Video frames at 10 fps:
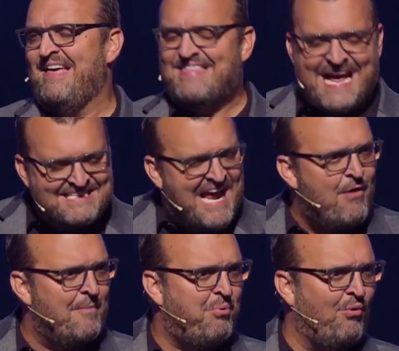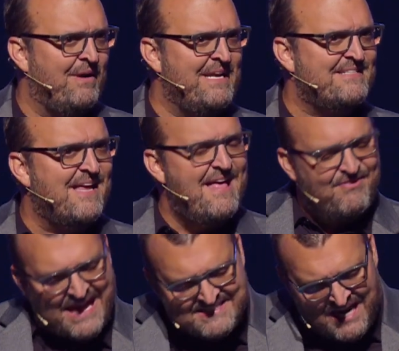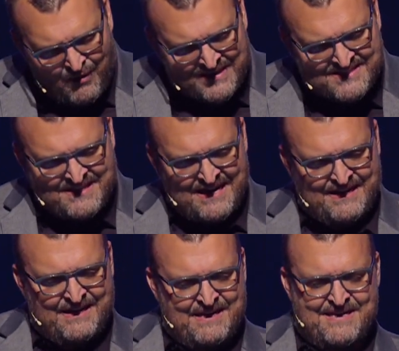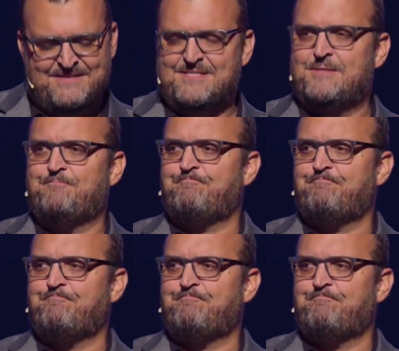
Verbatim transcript: That's how important it is. That's how exciting it is.